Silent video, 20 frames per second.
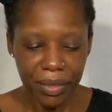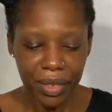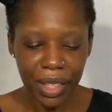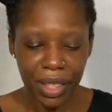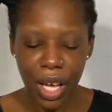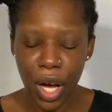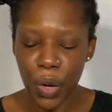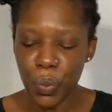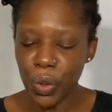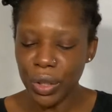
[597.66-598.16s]
I
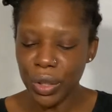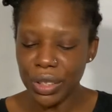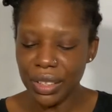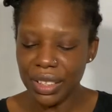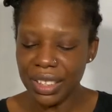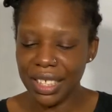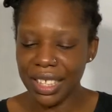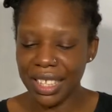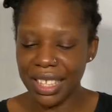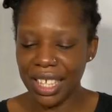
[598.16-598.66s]
want you
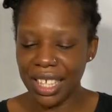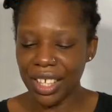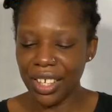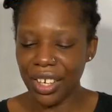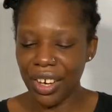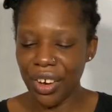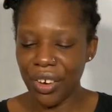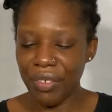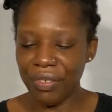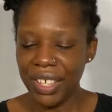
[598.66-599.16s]
to think
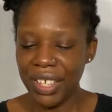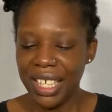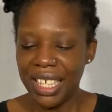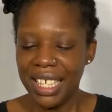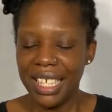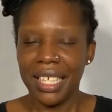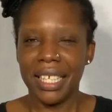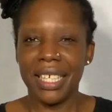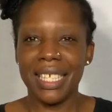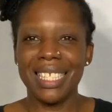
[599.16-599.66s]
of
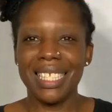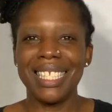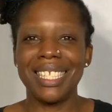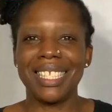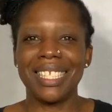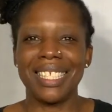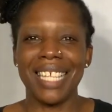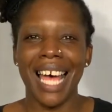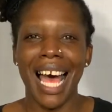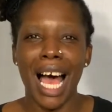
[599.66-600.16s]
is
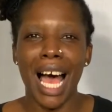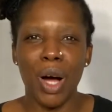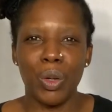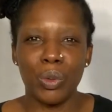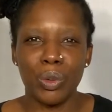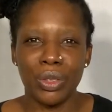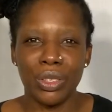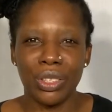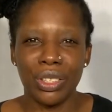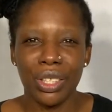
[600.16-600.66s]

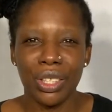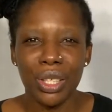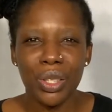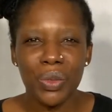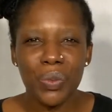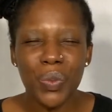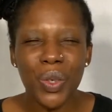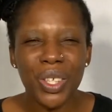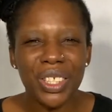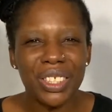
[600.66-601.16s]
sounds.
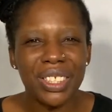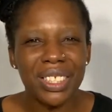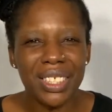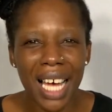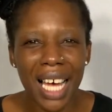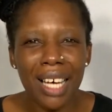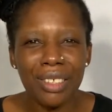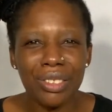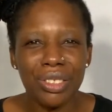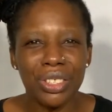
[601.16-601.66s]
What
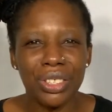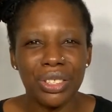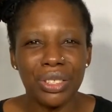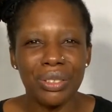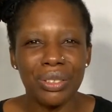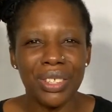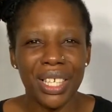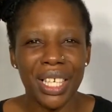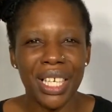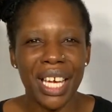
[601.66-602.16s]
sounds do you
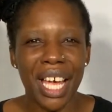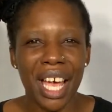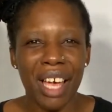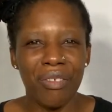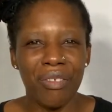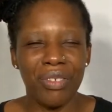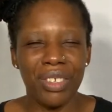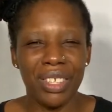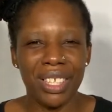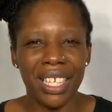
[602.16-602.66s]
hear
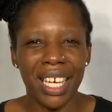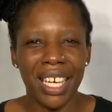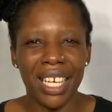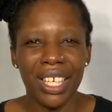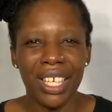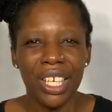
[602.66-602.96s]
every day?